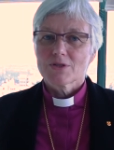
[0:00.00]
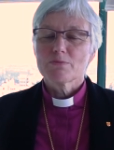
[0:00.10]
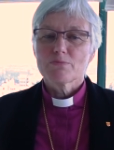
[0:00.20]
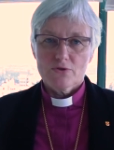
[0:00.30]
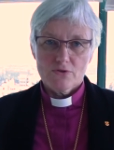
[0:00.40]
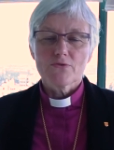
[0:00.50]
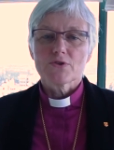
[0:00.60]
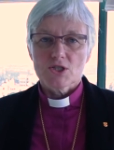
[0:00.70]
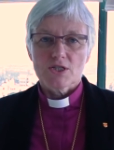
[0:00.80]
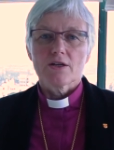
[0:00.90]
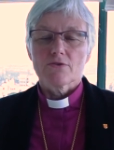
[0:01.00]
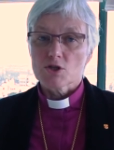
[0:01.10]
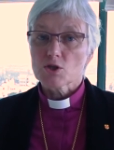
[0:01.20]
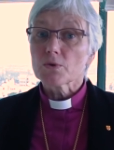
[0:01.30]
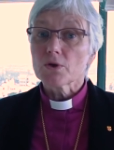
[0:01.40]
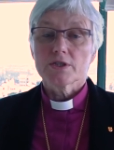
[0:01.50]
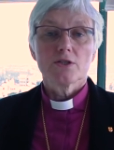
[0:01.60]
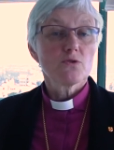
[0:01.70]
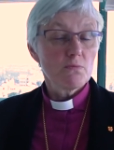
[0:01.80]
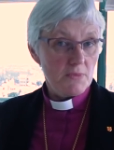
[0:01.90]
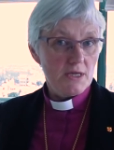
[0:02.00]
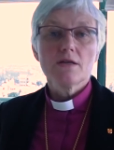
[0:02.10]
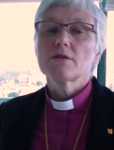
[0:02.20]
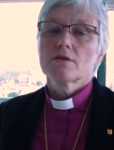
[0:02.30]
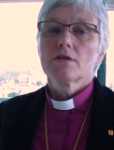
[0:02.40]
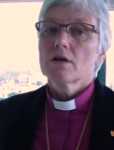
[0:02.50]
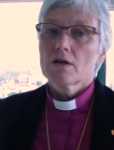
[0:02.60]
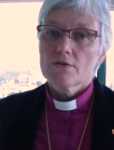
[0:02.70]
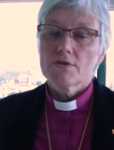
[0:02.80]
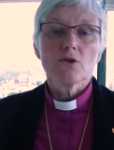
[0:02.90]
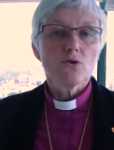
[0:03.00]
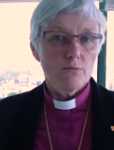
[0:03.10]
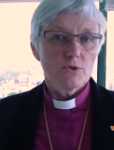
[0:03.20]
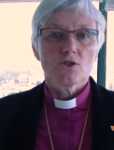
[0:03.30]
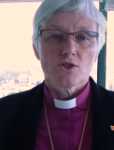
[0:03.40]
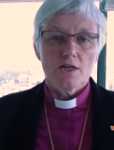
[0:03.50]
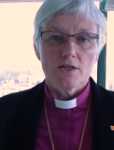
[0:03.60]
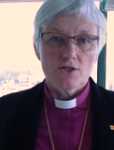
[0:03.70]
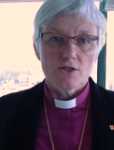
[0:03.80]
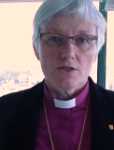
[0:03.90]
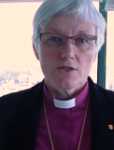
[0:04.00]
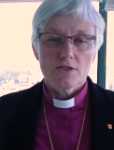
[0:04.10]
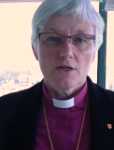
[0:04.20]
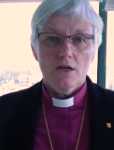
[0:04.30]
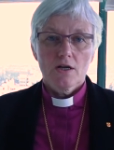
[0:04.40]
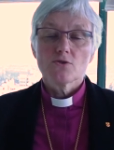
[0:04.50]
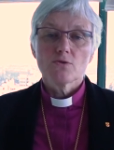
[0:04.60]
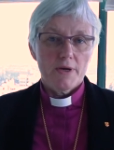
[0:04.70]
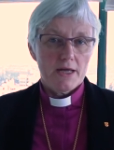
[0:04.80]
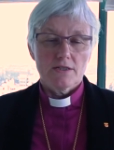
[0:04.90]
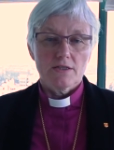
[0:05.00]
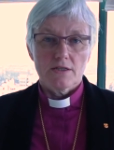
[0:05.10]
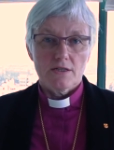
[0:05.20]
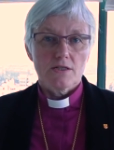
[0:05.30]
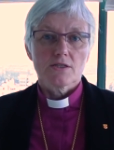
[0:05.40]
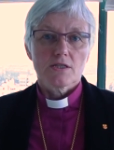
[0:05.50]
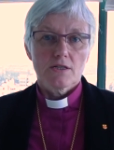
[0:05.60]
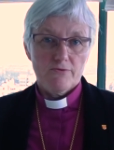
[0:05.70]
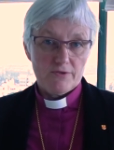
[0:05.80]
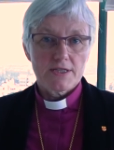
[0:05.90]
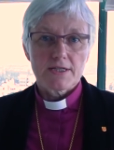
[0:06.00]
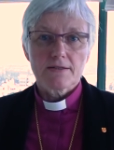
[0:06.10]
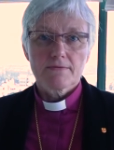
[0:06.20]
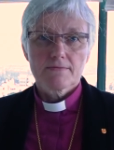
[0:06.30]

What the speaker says: improve the state of this world and to meet the enormous challenges humanity is facing.